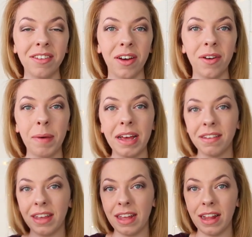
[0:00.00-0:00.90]
So
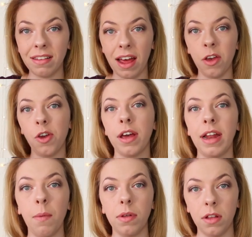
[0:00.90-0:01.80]
basically that's how you
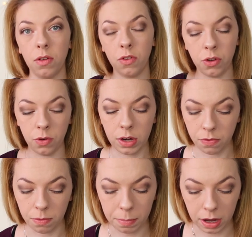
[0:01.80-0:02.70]
connect with those two
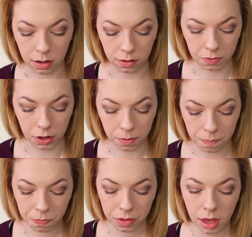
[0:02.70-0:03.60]
different parts of you.
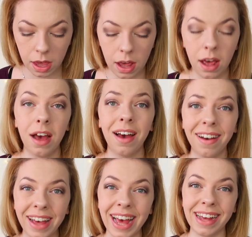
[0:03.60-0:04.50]

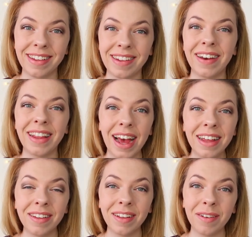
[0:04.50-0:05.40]
Okay, so that
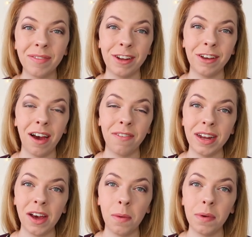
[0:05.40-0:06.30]
is the video. I
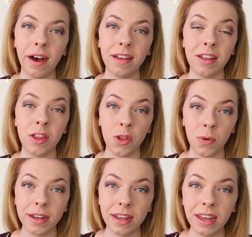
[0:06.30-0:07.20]
really hope you guys
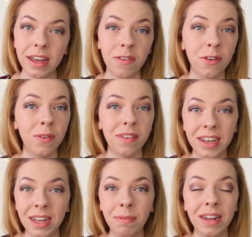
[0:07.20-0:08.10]
enjoyed it. If you
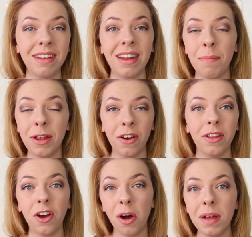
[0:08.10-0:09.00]
did, please let me know
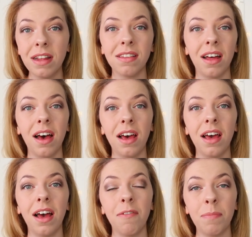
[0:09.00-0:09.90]
in the comments.
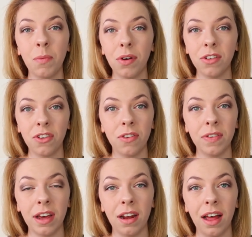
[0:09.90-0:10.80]
I have been wanting to do a
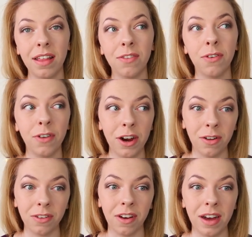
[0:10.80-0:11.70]
video like this for a very
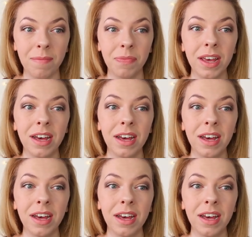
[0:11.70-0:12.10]
long time.